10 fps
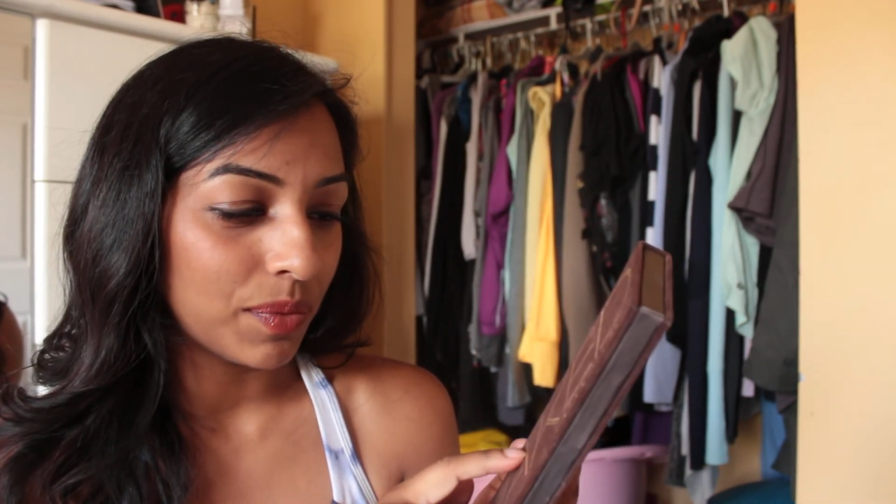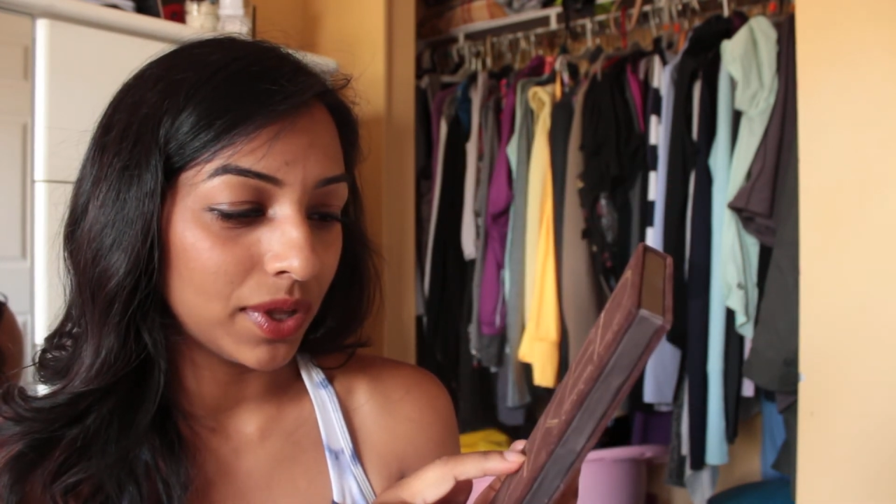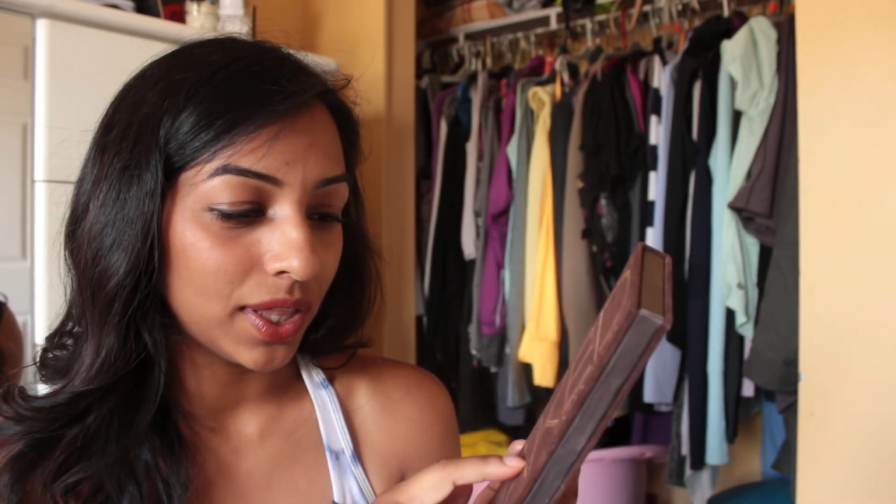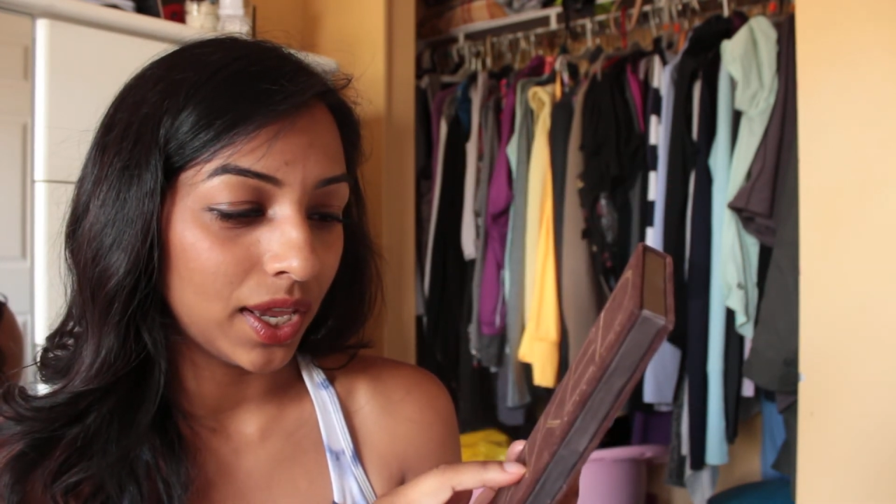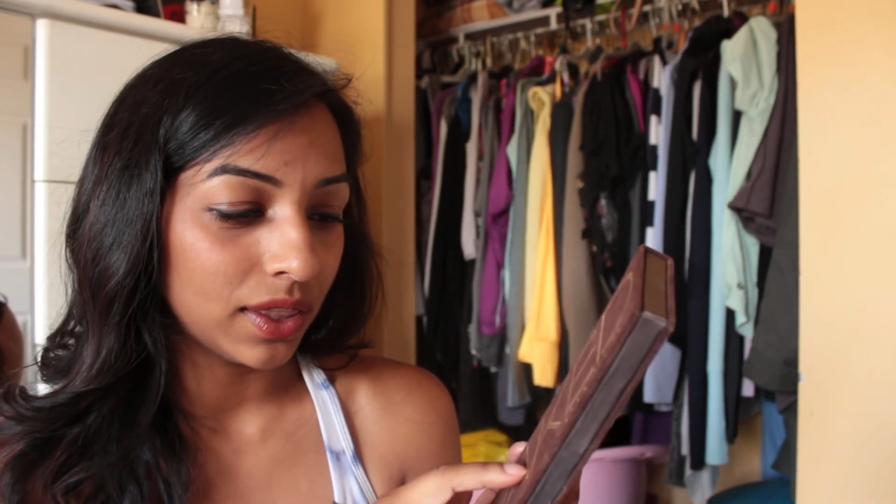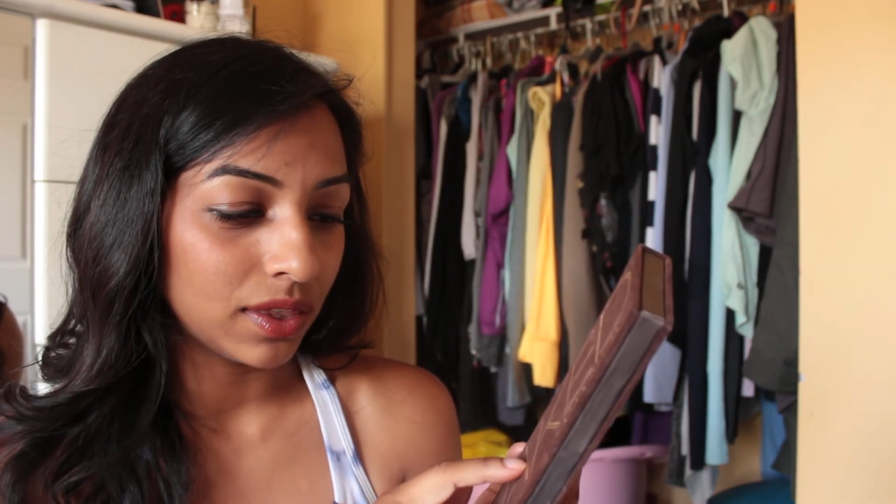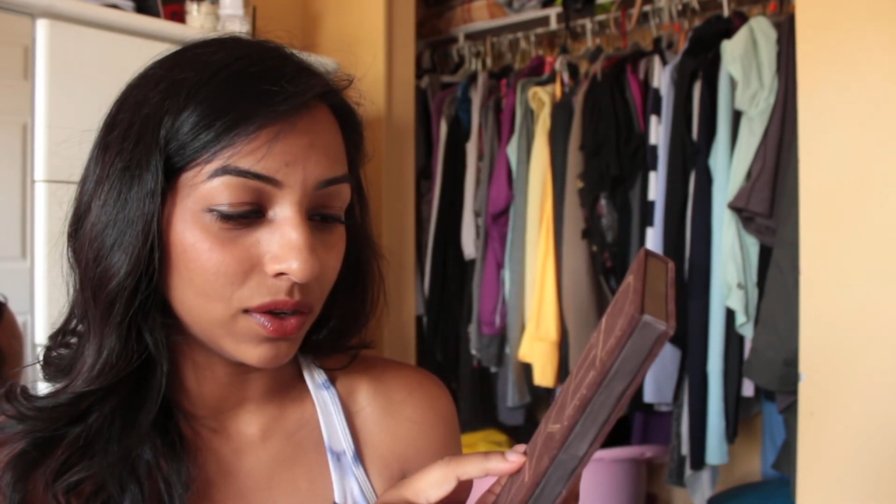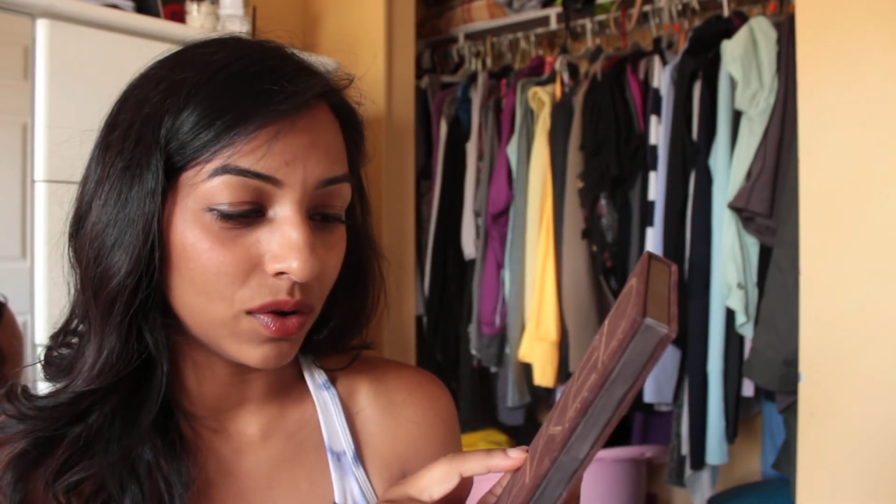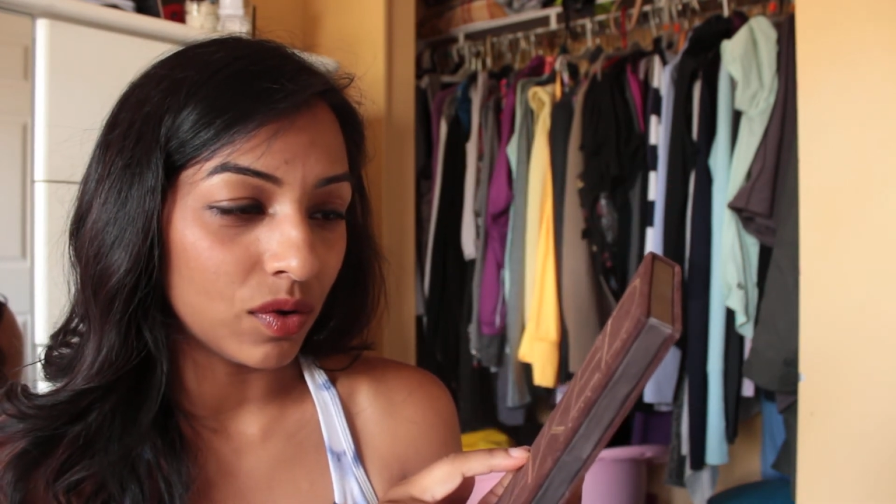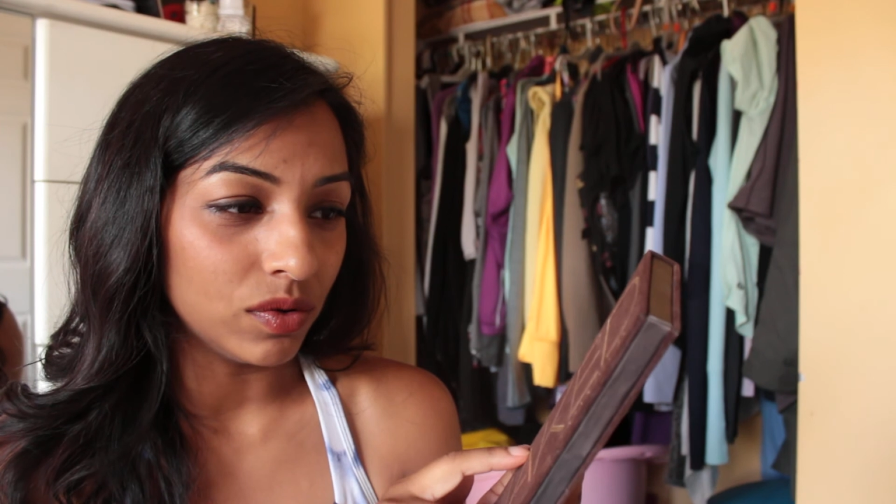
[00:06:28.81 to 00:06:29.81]
but like the
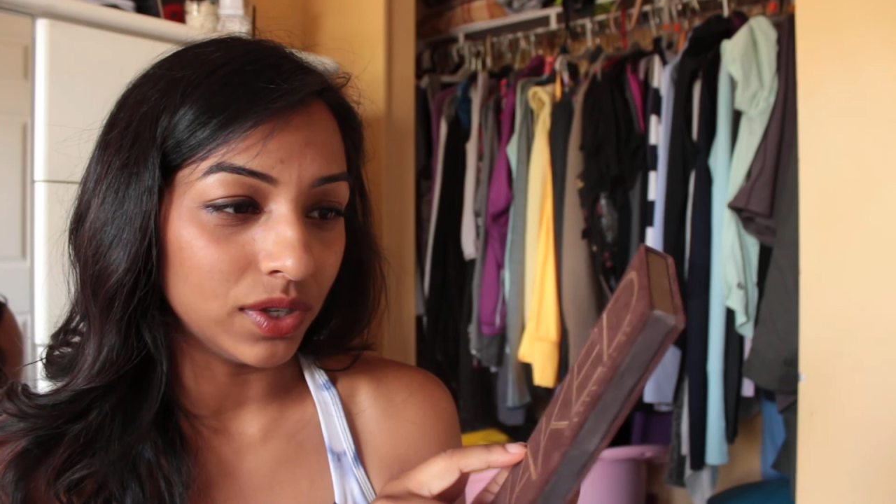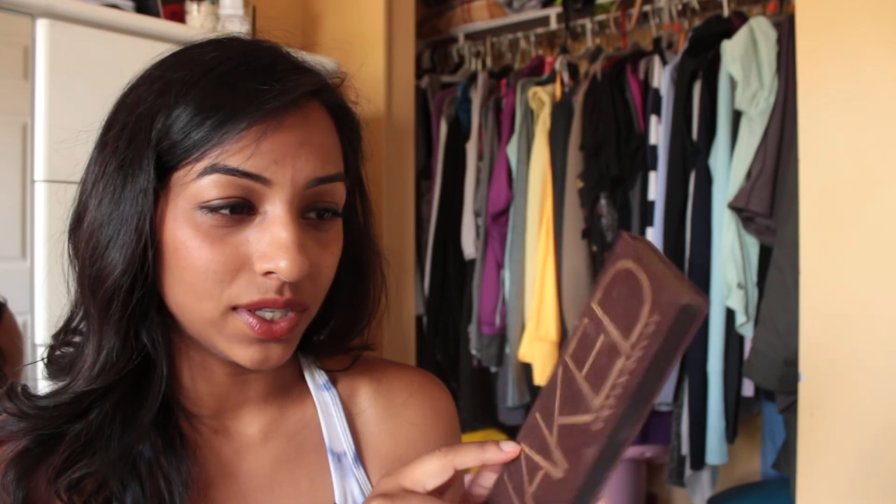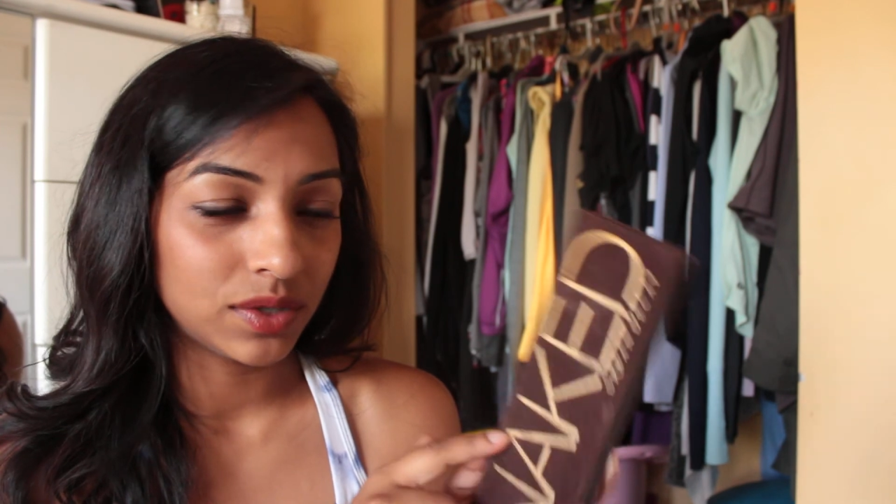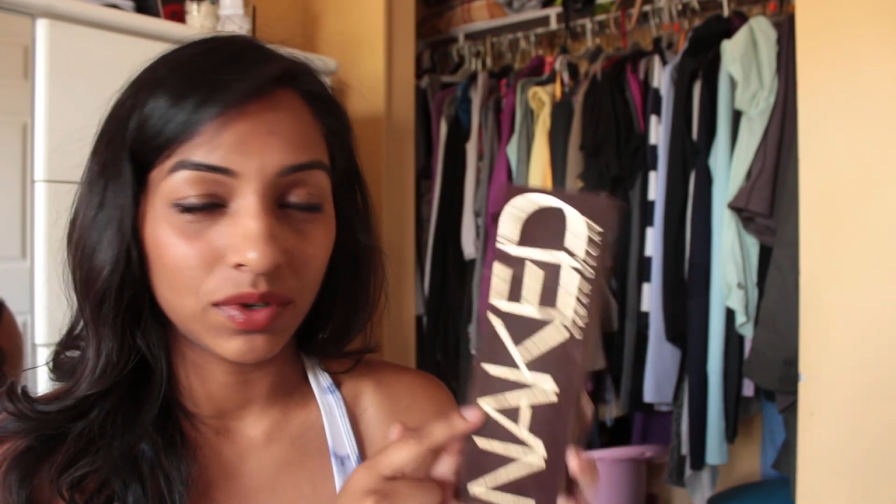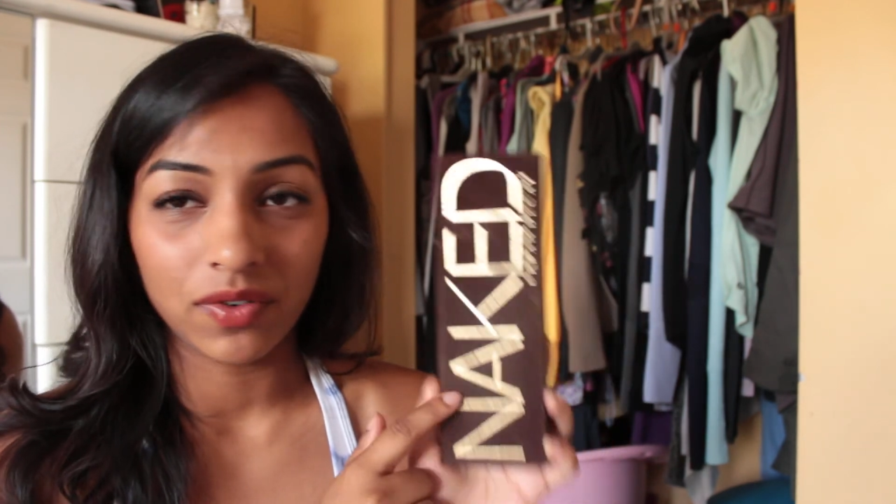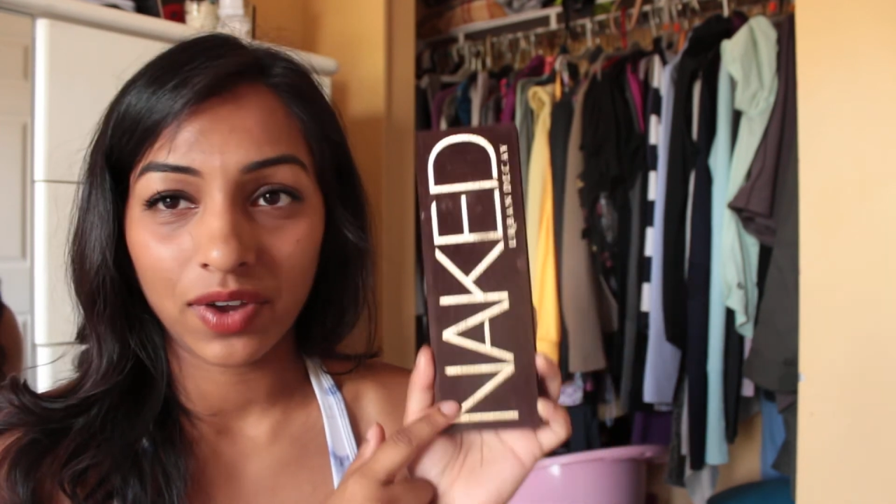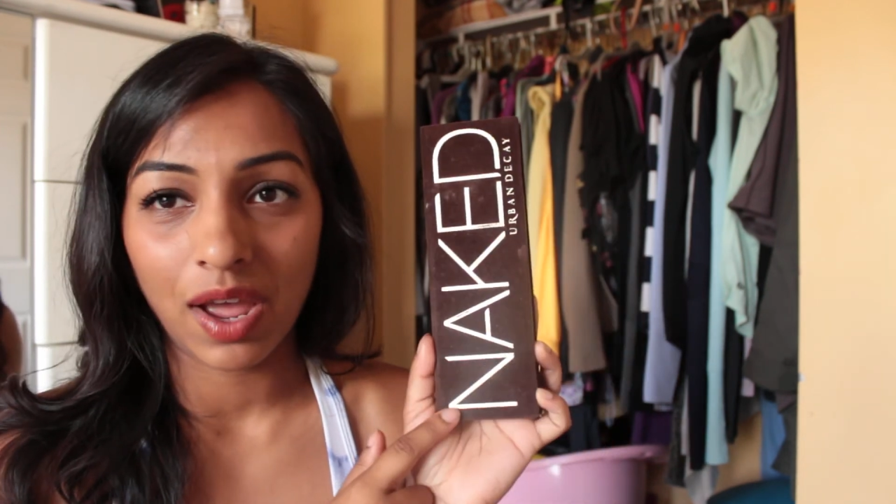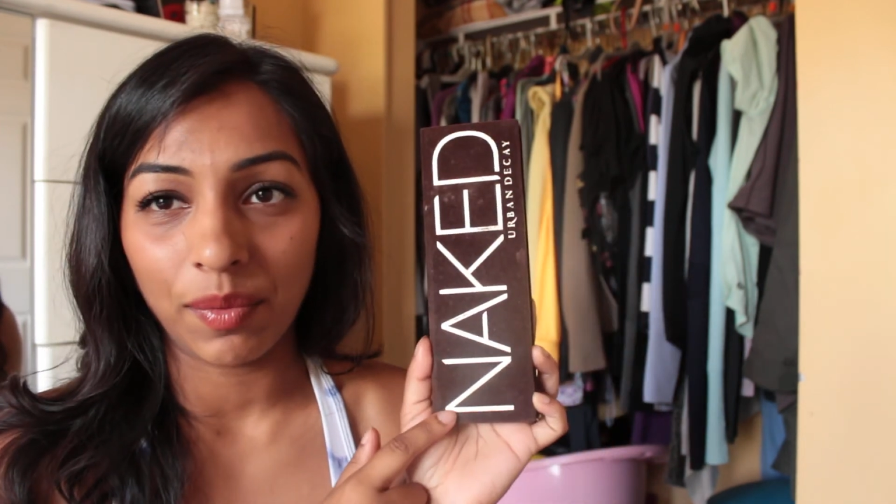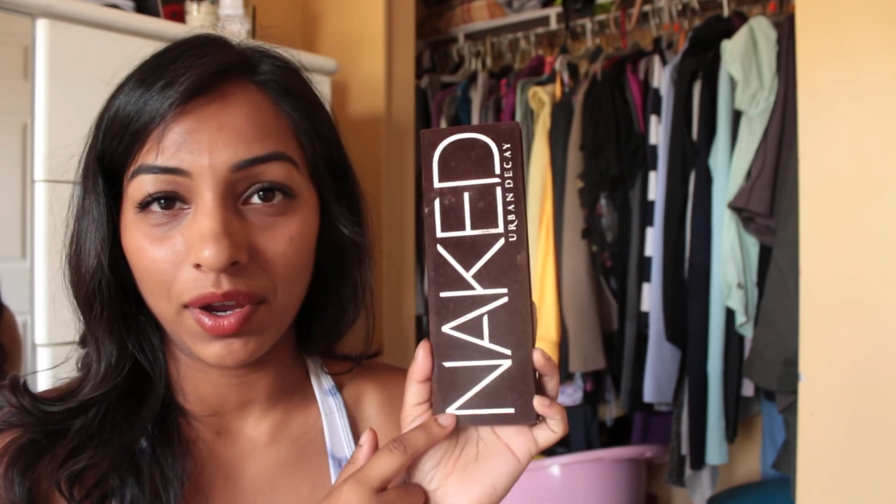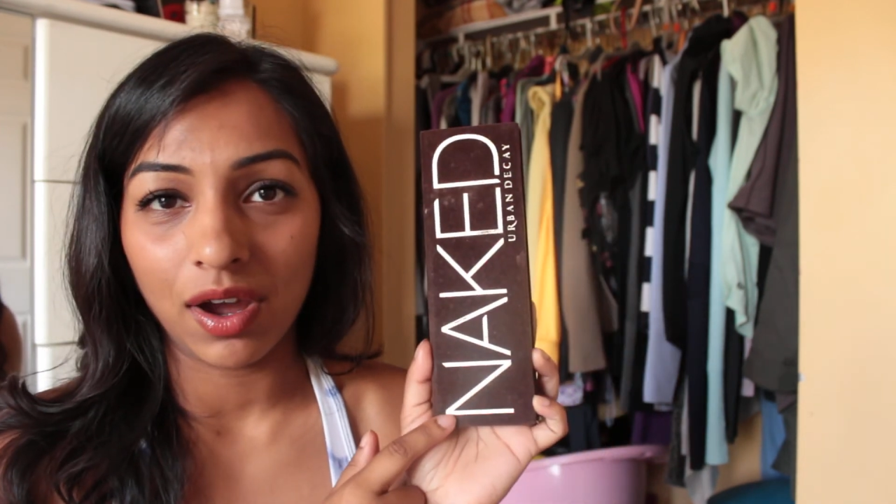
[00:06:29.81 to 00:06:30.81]
gold is sort of
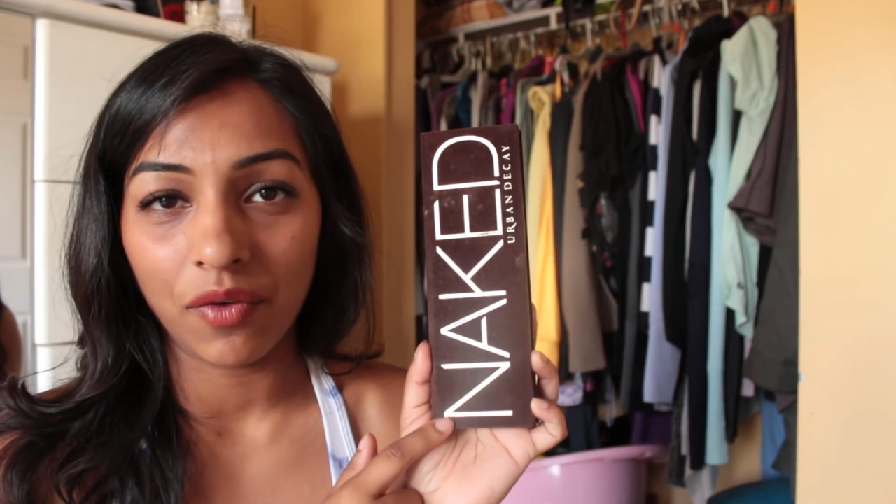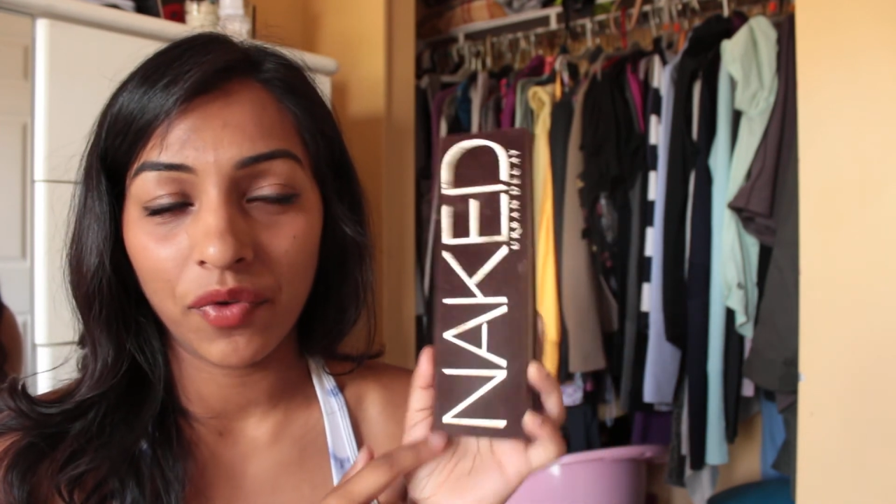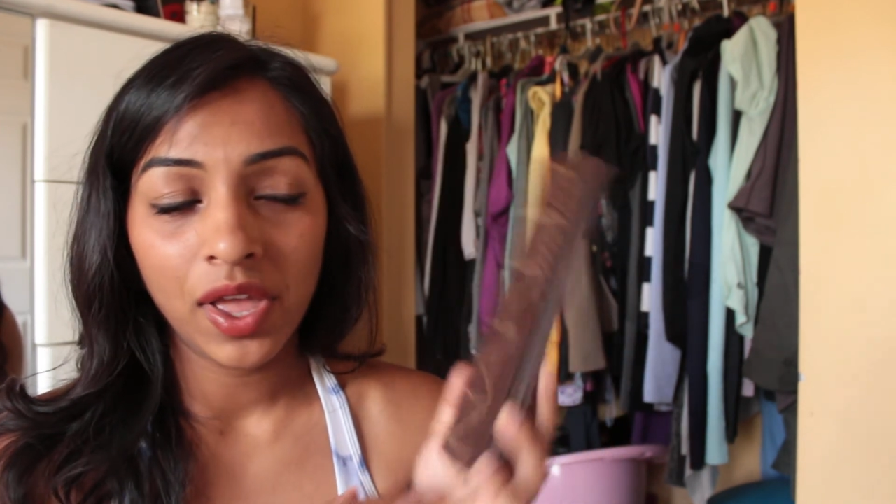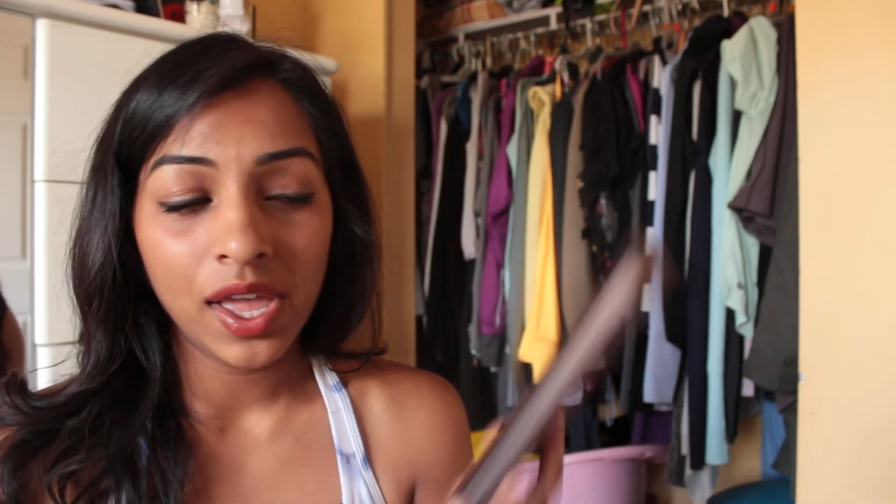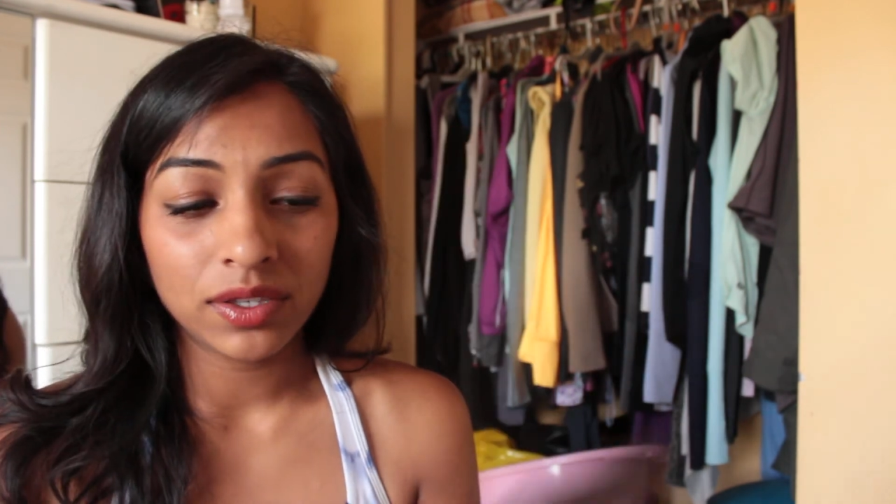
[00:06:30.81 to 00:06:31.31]
coming off.